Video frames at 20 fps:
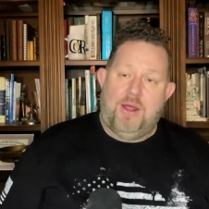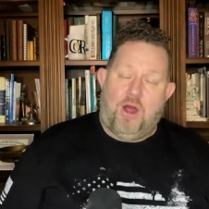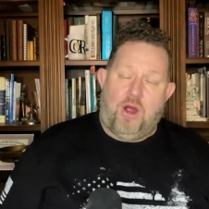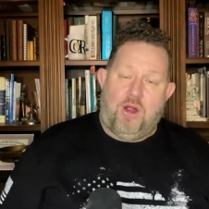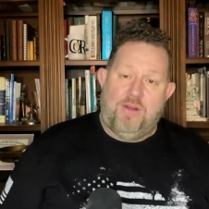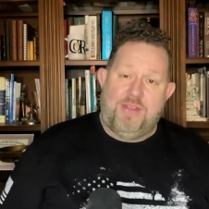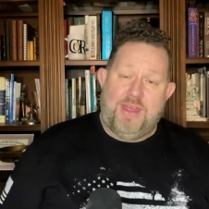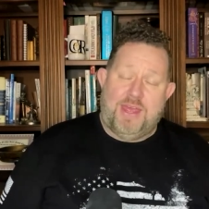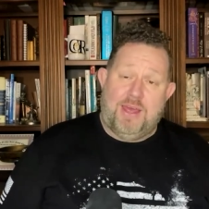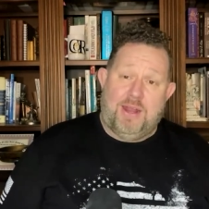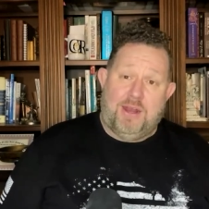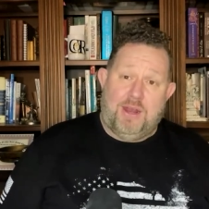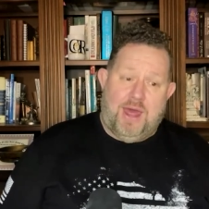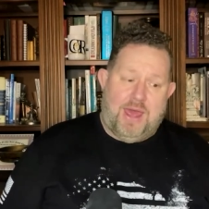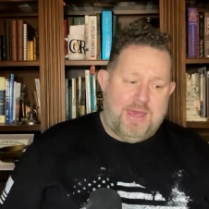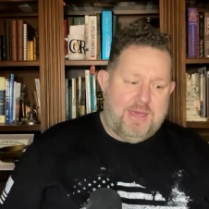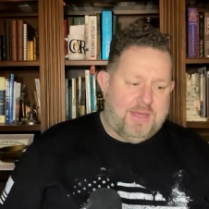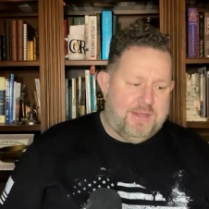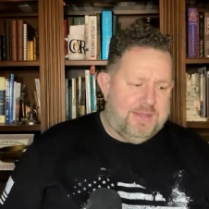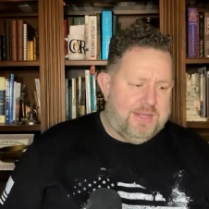are they
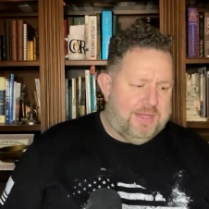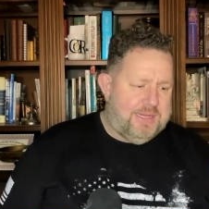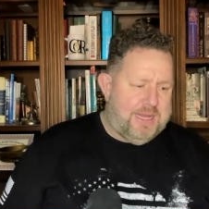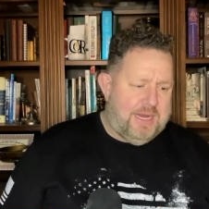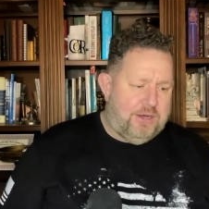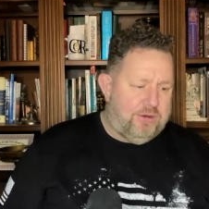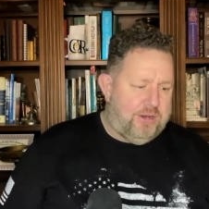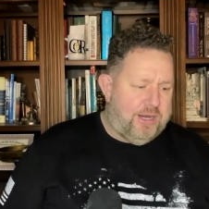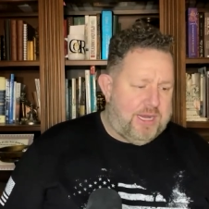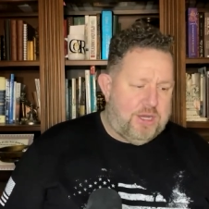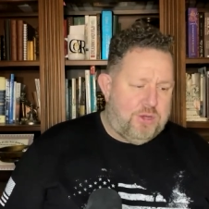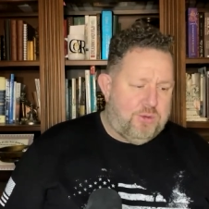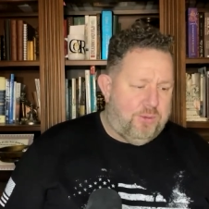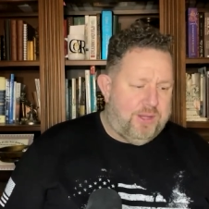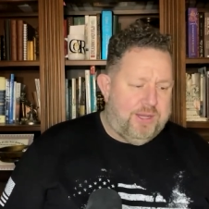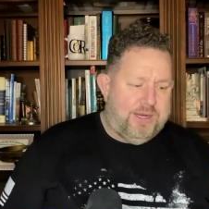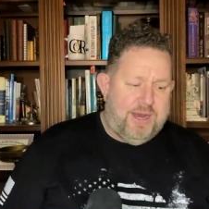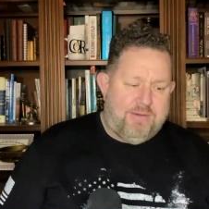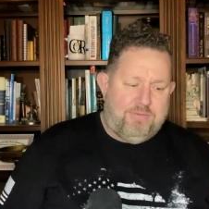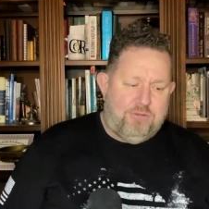alike in that they are
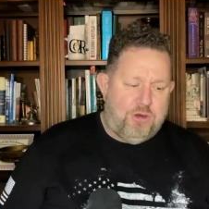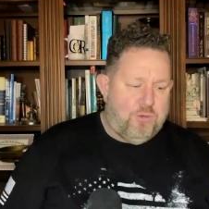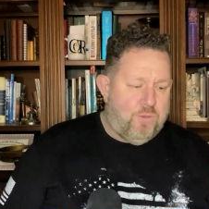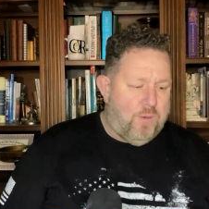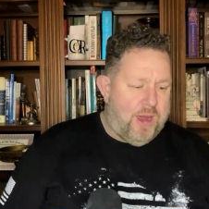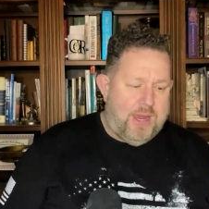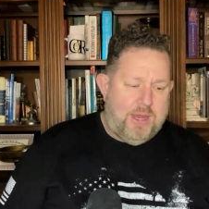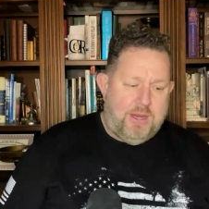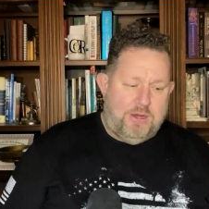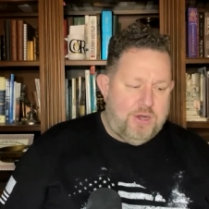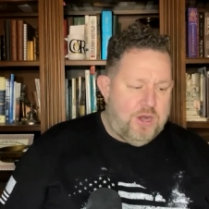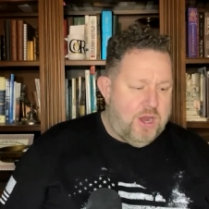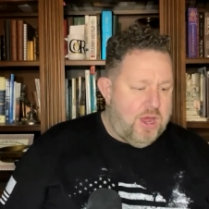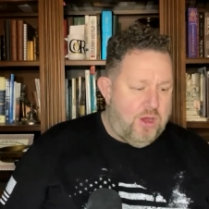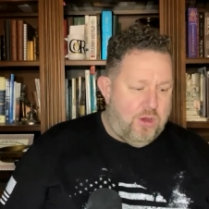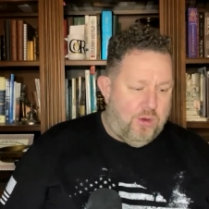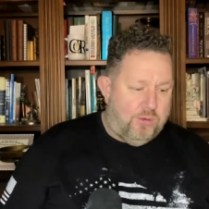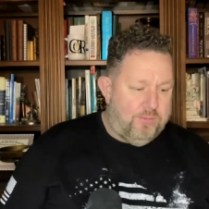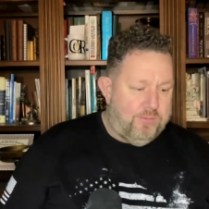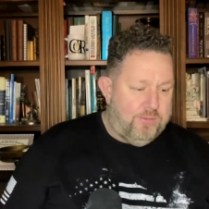equal in every way?
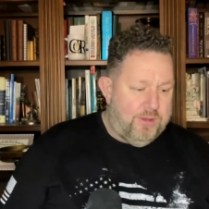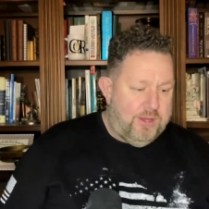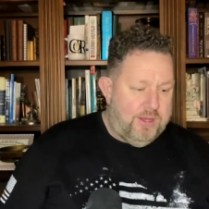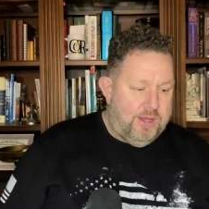No.